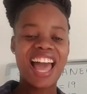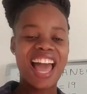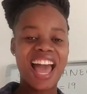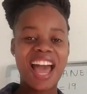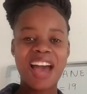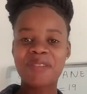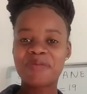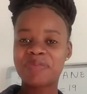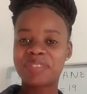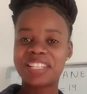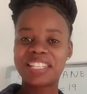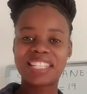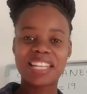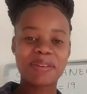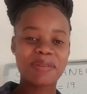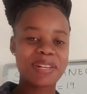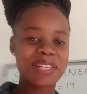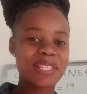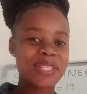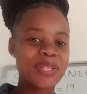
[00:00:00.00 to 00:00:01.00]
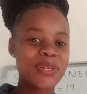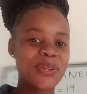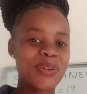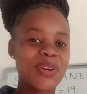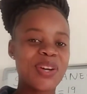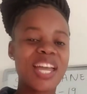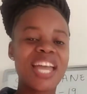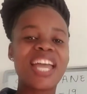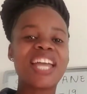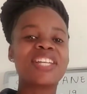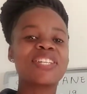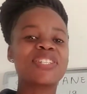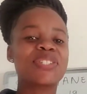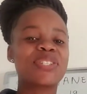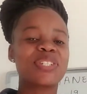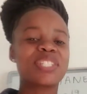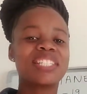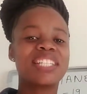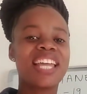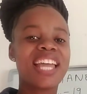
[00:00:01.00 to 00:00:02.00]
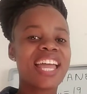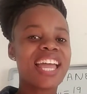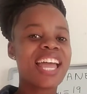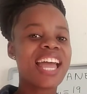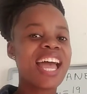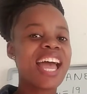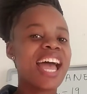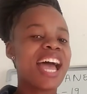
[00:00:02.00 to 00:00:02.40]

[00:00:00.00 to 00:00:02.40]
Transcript: I'm Teacher Masowa, and today